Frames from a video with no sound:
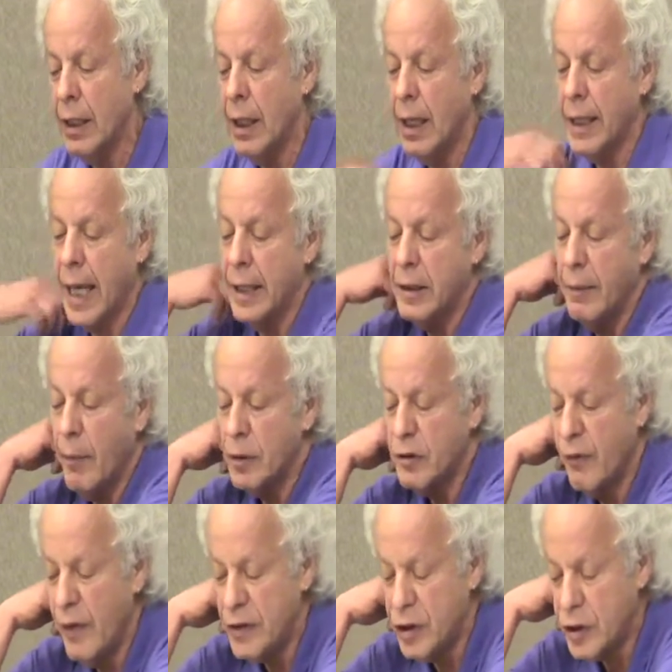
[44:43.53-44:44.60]
Again, the most
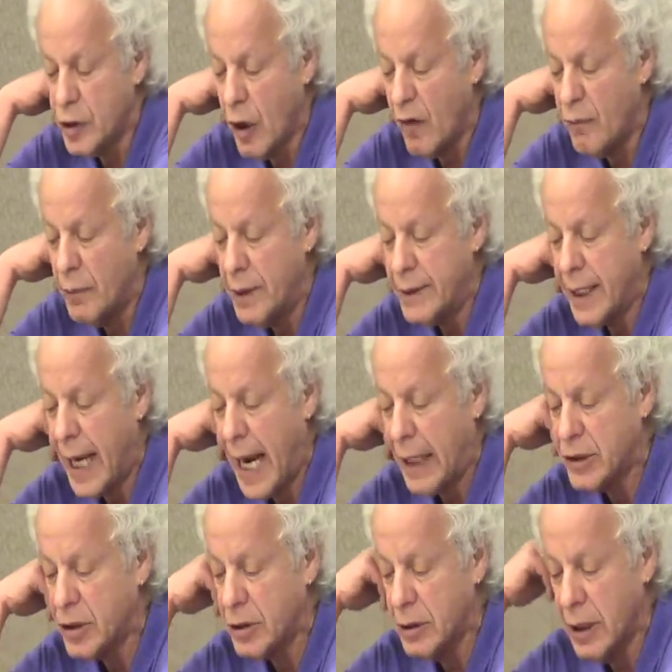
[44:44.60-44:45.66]
vicious government
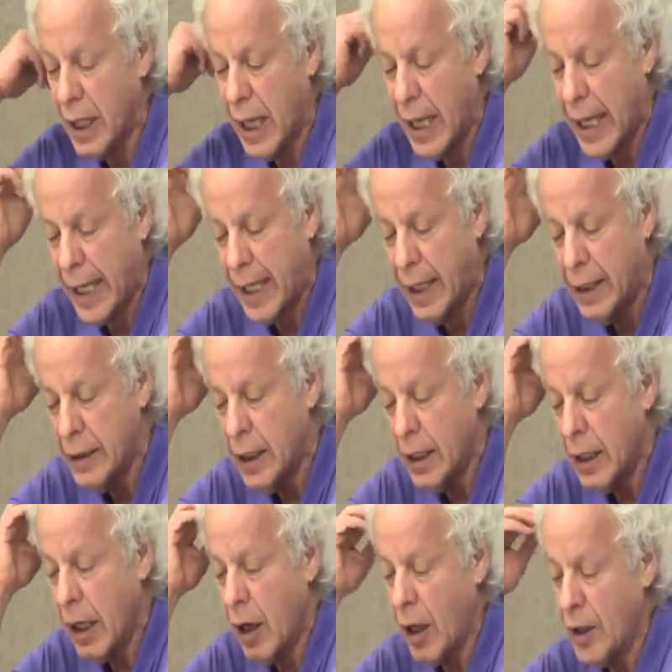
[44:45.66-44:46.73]
attacks today
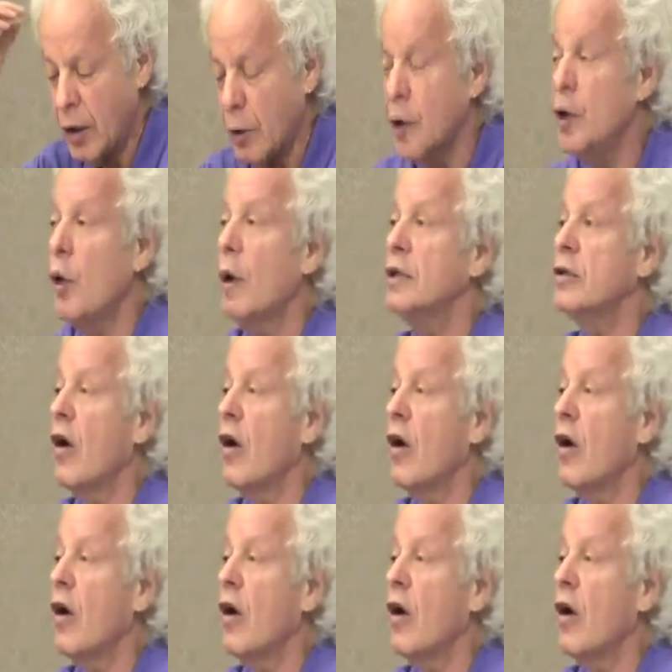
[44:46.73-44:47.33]
are the U.S.